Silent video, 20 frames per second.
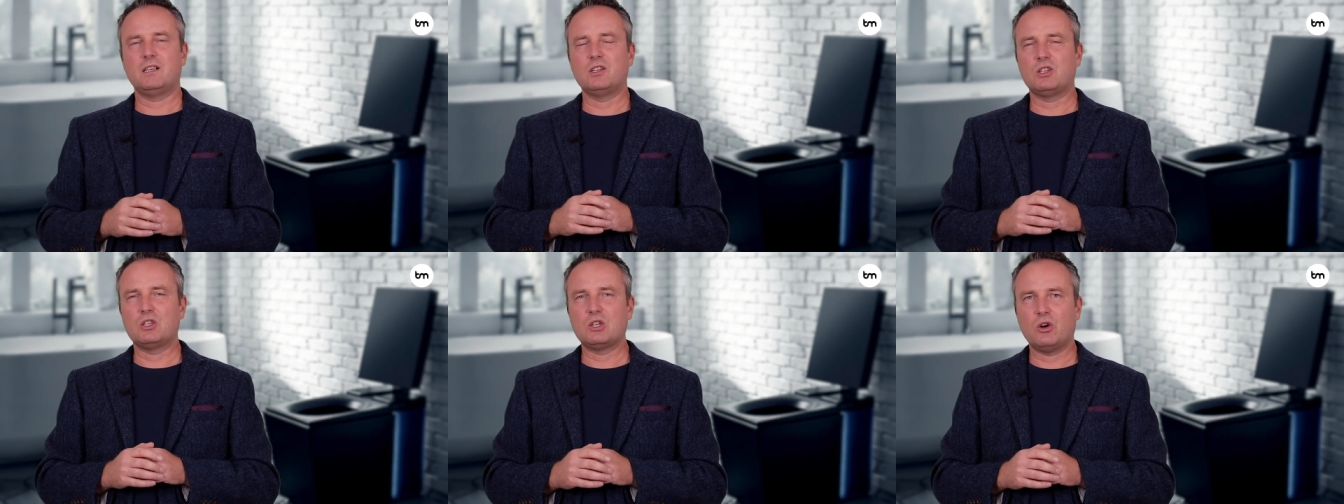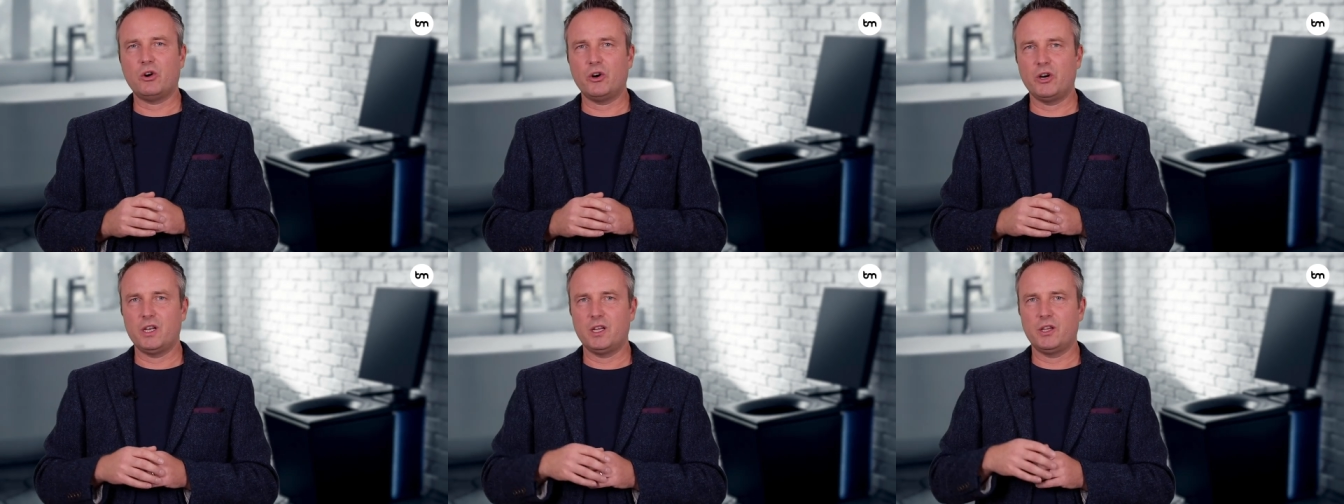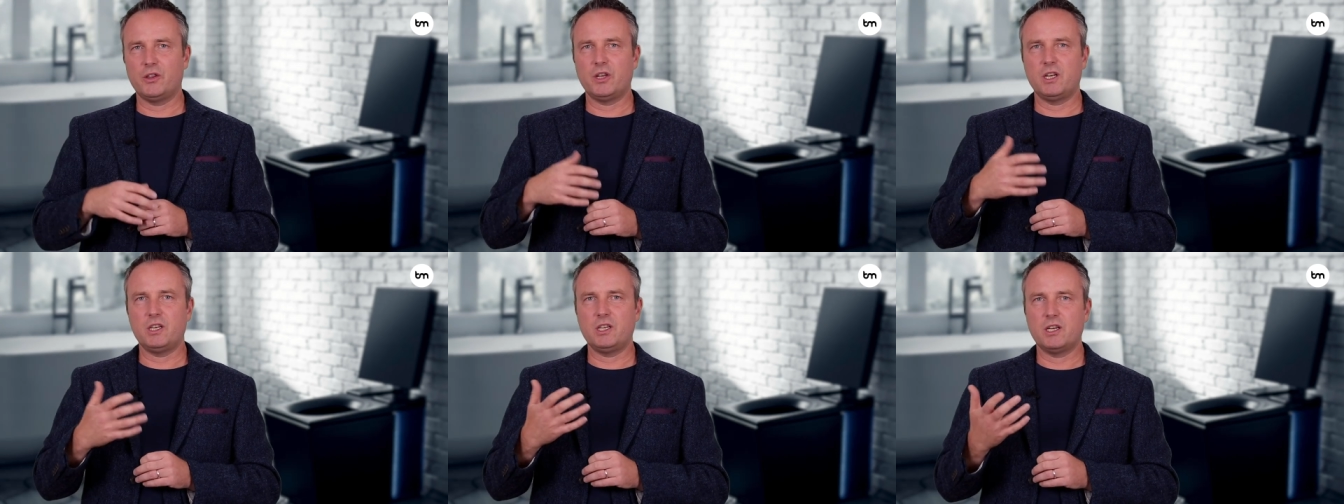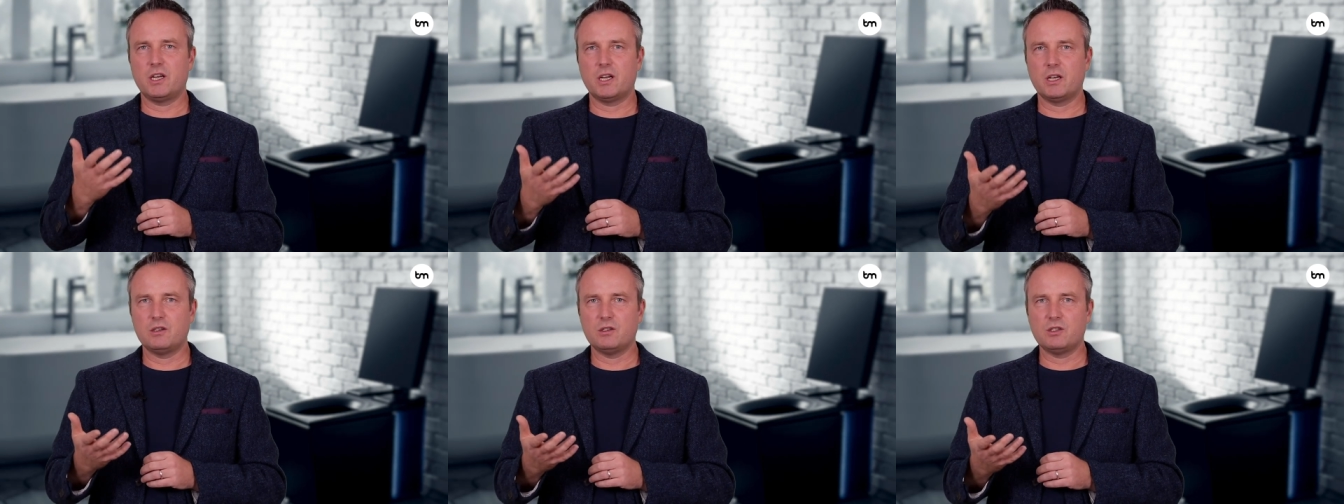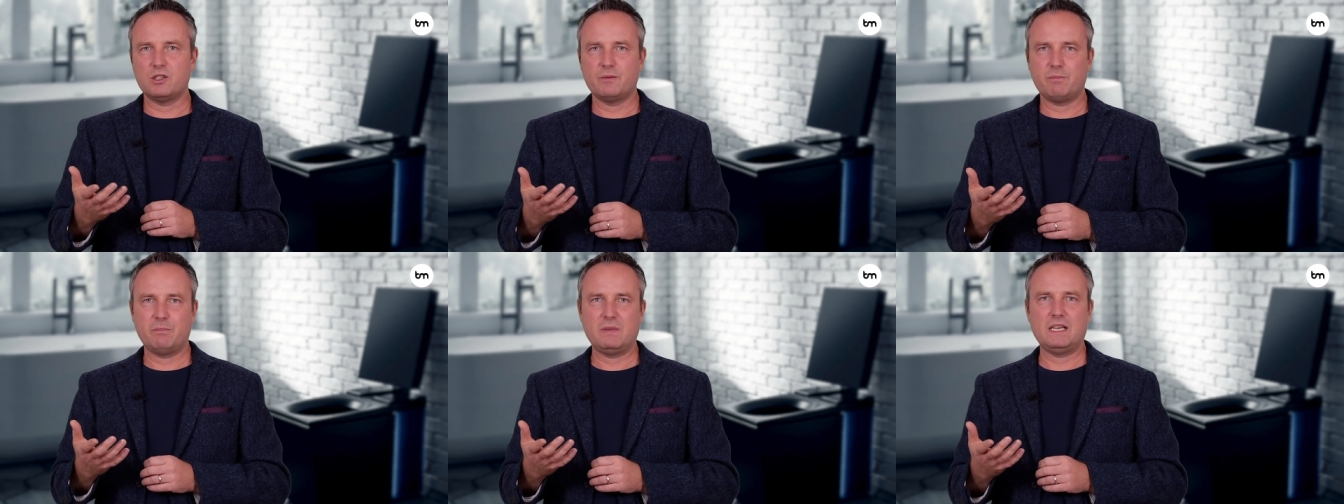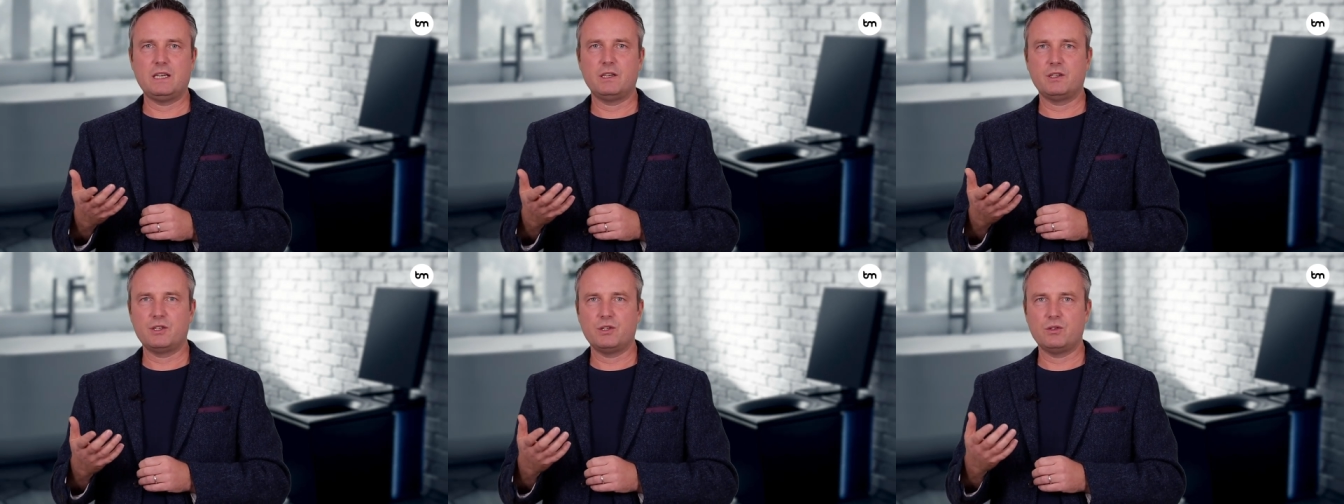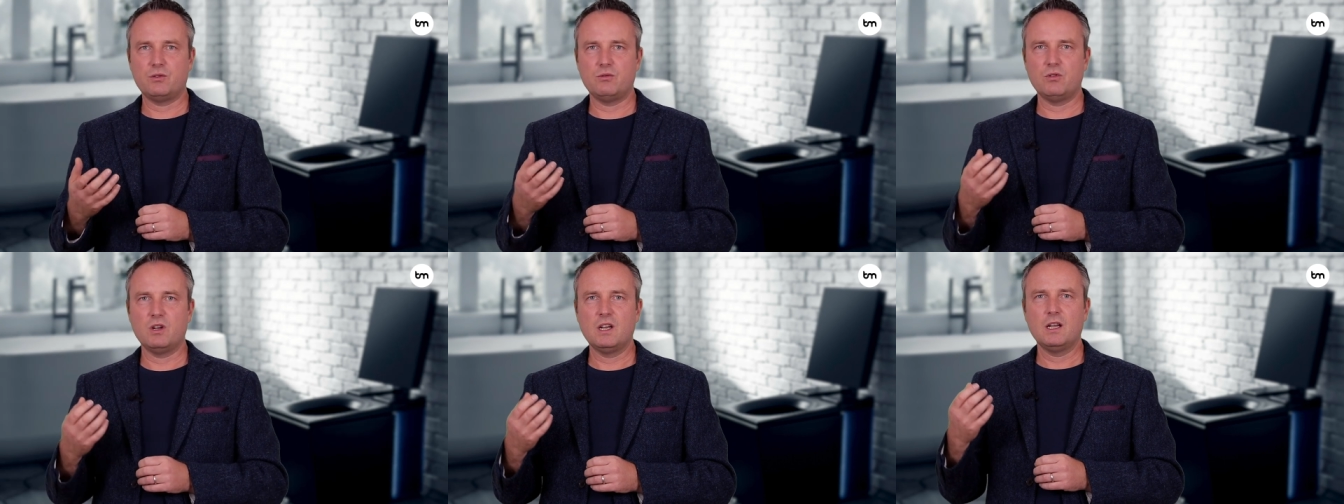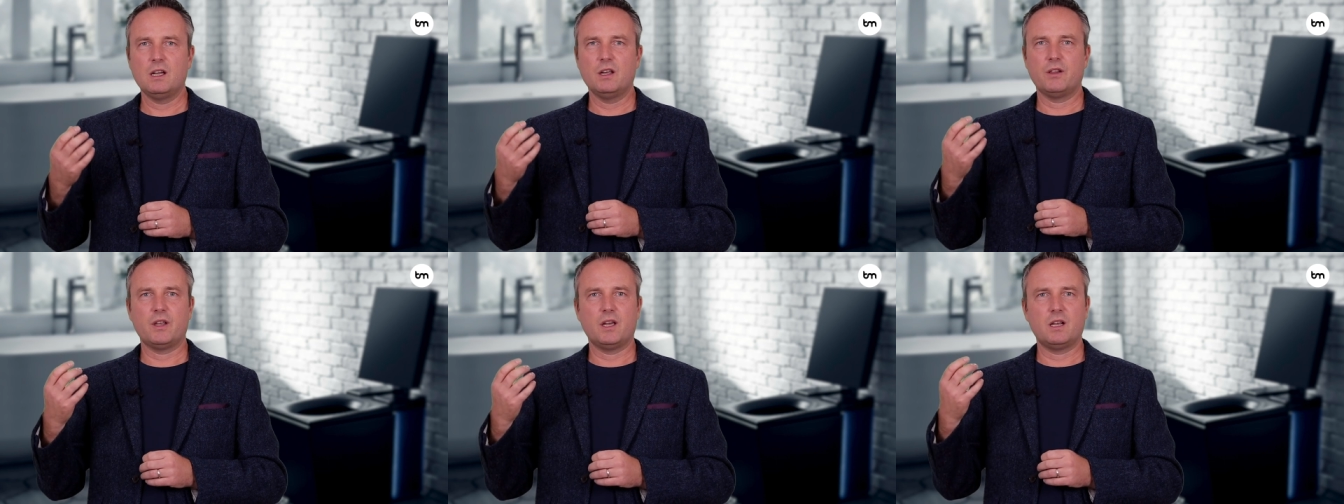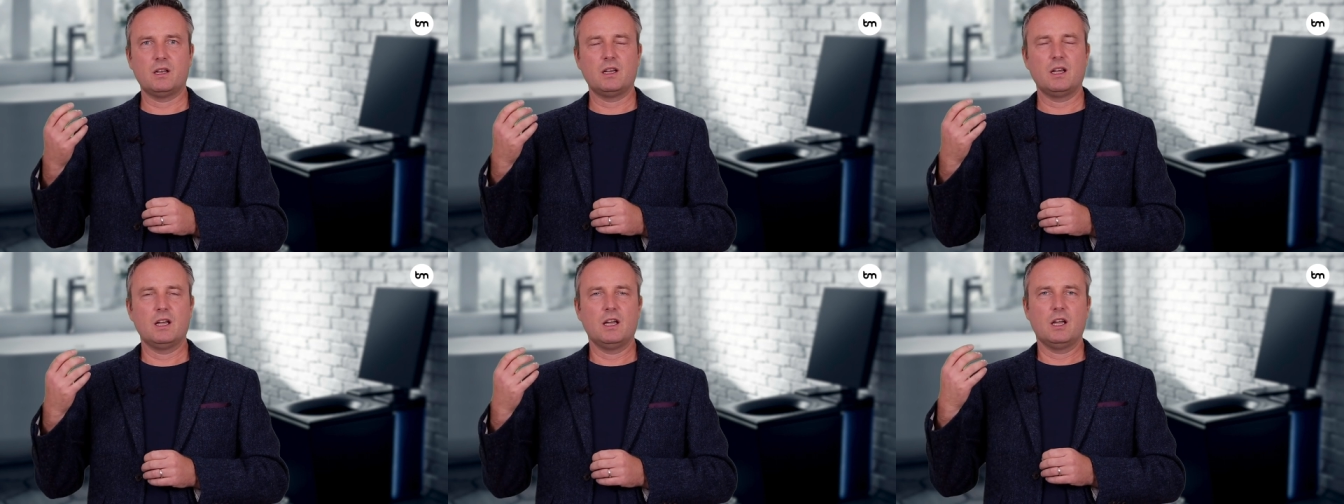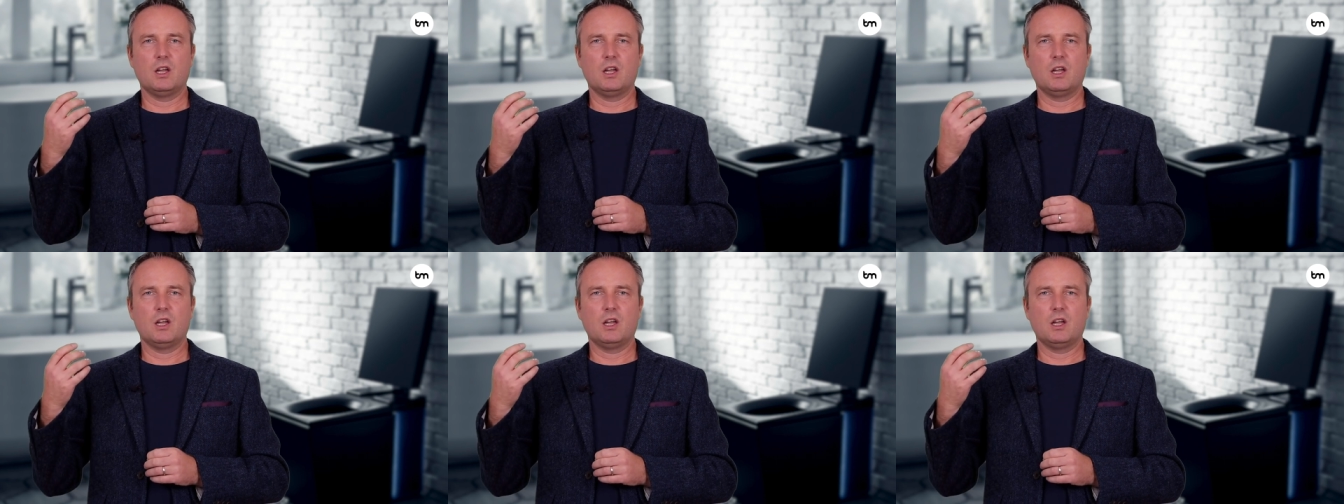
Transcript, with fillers: a toilet that you can speak to that